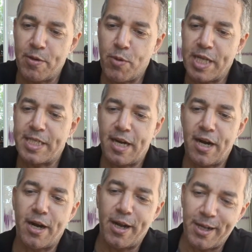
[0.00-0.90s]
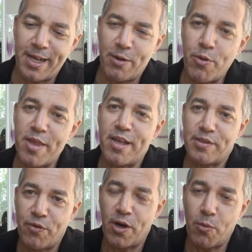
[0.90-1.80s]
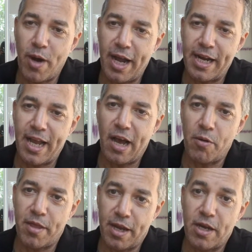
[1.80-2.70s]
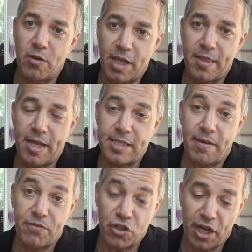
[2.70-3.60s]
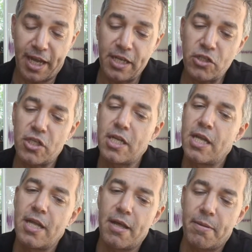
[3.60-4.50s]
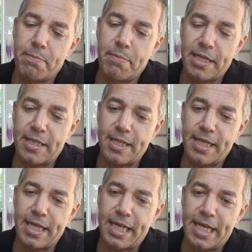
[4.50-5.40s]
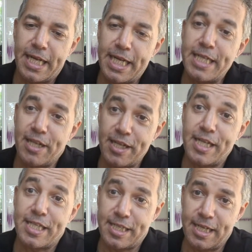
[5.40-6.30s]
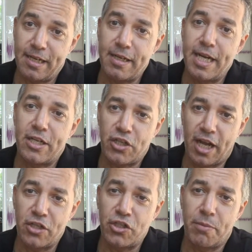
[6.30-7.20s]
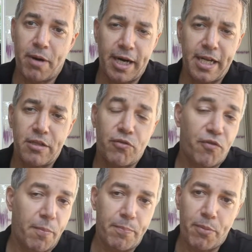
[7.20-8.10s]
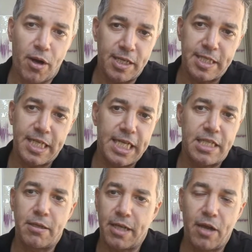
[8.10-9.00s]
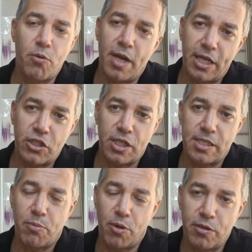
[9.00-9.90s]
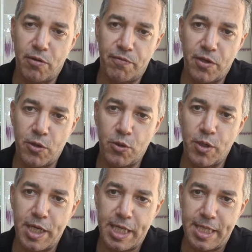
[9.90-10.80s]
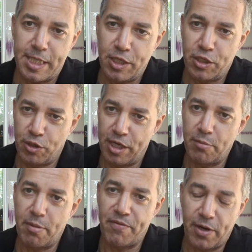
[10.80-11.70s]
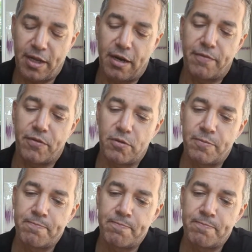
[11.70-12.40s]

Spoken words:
the ones that are with us for a while now, they know that things have changed, but it's still a challenging market from policies and regulations point of view. You need to be very careful.